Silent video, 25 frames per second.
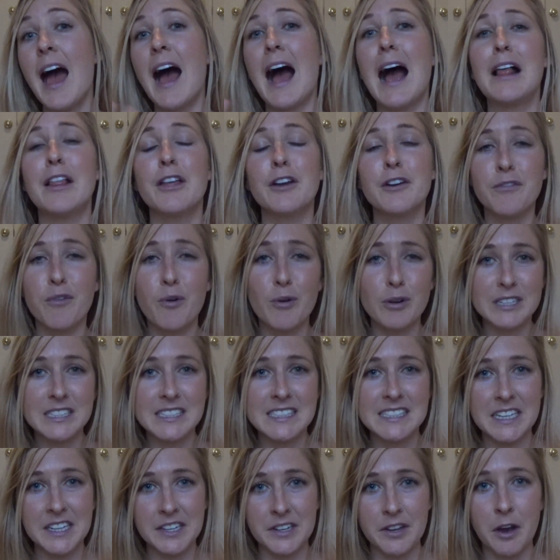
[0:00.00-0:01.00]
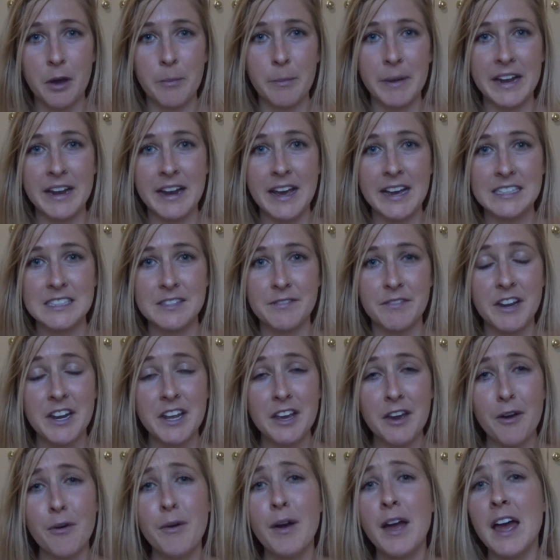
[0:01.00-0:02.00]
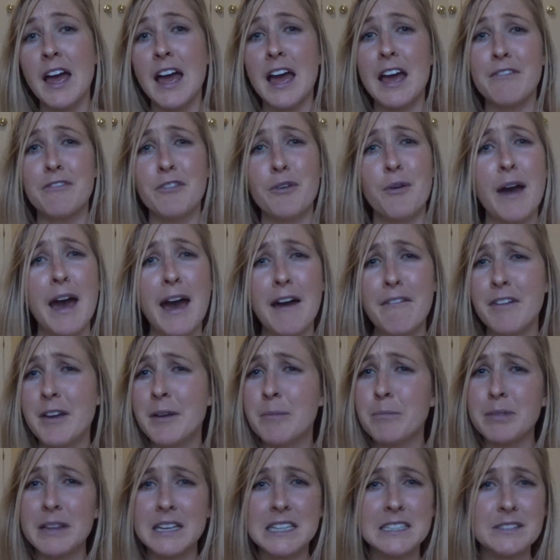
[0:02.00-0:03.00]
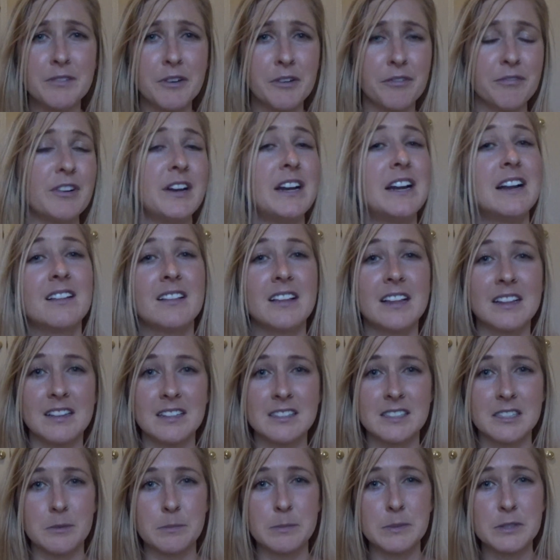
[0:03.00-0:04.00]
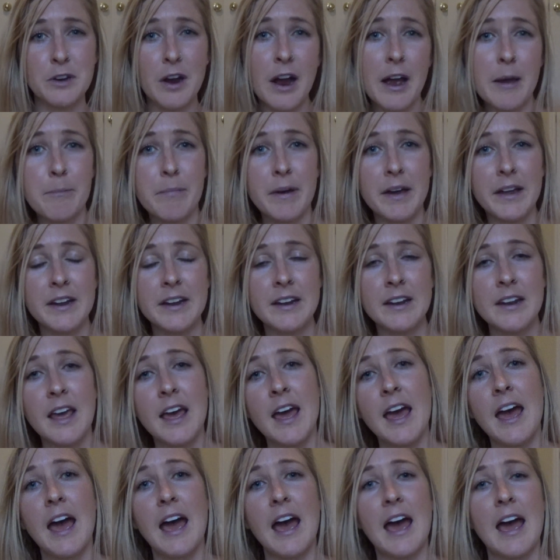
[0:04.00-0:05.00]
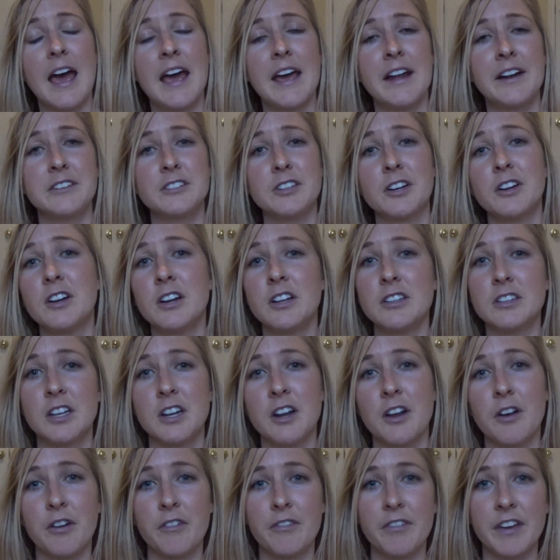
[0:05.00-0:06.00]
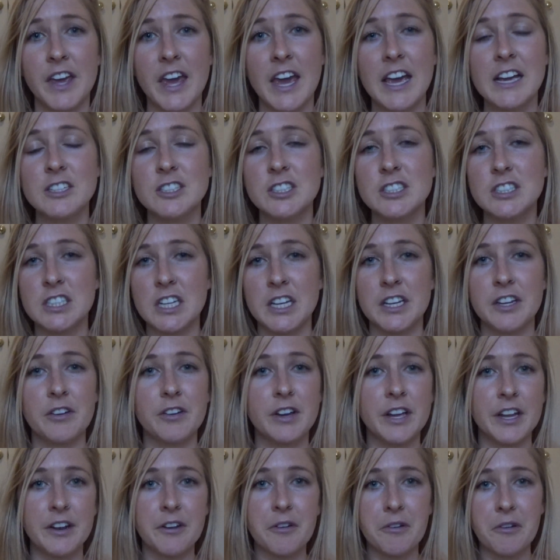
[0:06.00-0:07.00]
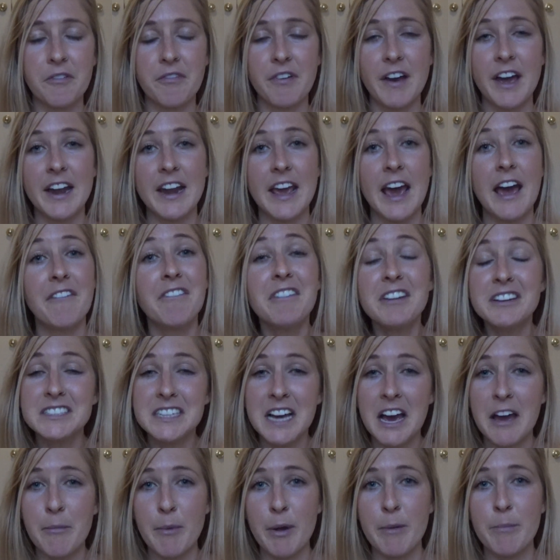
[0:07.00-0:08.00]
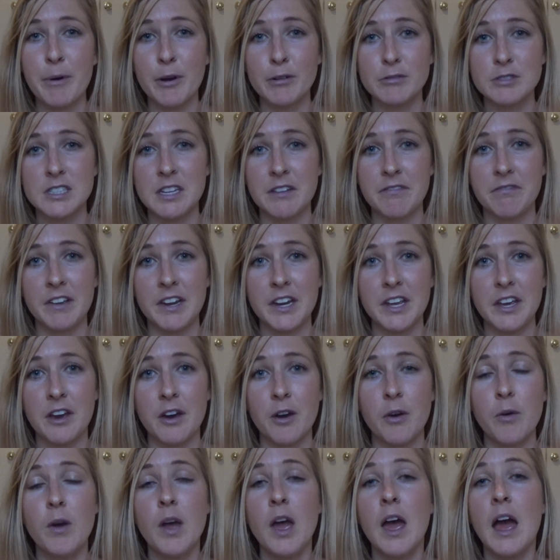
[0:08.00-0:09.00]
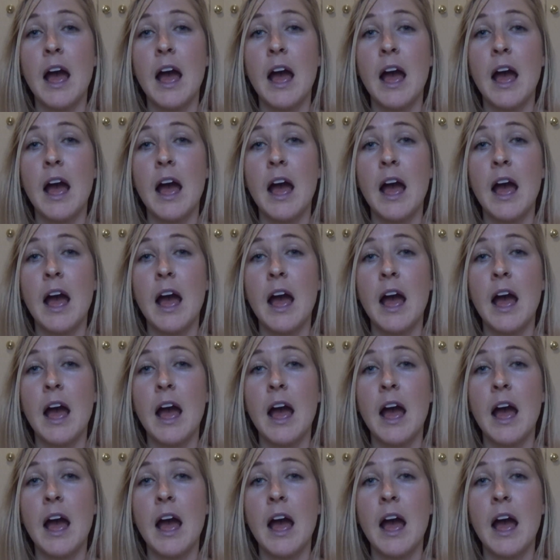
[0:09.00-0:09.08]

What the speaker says: I look forward to seeing you on my next video. If you haven't, please feel free to click the subscribe button and turn on the notifications, and you'll get notified every time I post a video.